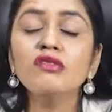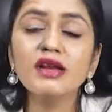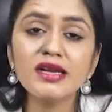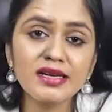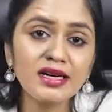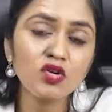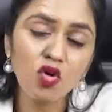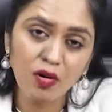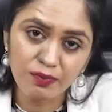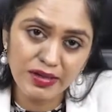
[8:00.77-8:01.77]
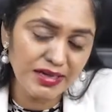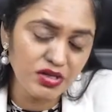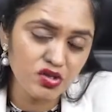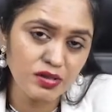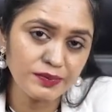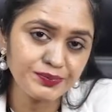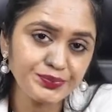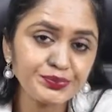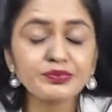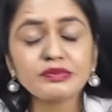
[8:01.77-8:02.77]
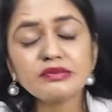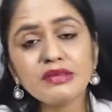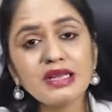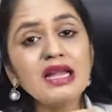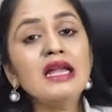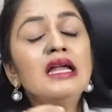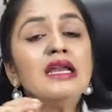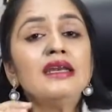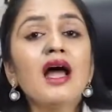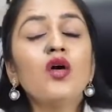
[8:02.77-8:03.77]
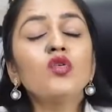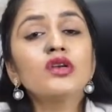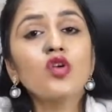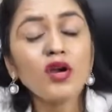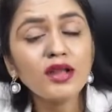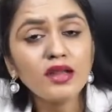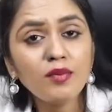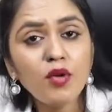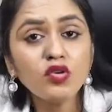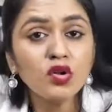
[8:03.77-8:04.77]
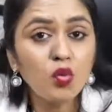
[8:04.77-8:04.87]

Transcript: related complication now talking about the